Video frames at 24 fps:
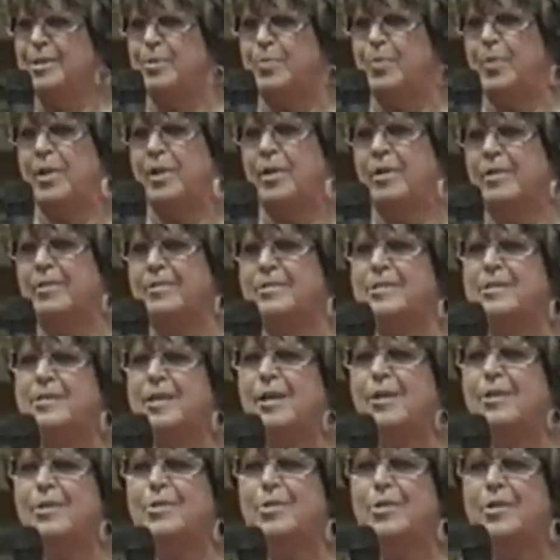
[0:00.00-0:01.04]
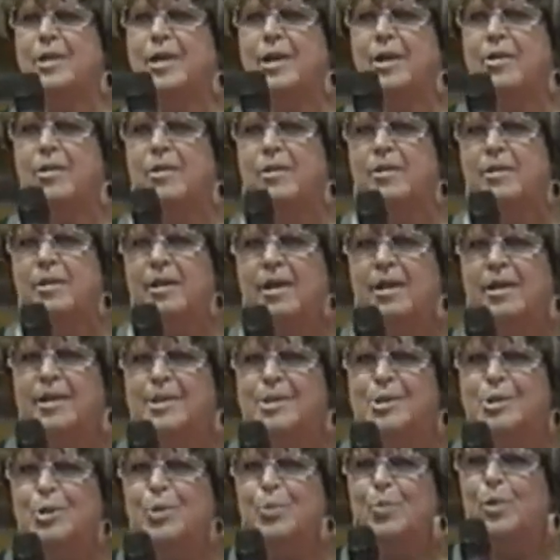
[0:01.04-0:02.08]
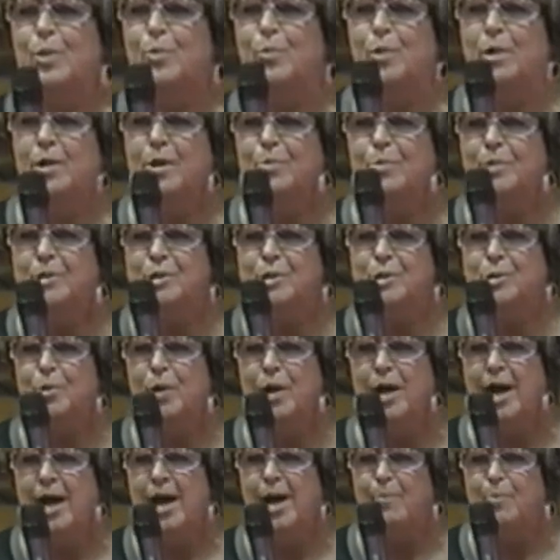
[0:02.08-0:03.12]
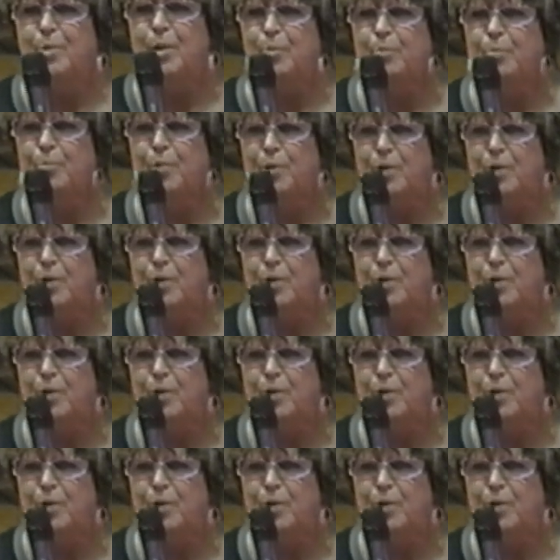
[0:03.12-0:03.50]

speaker, Senator Karen Kaiser, we want to wish you a happy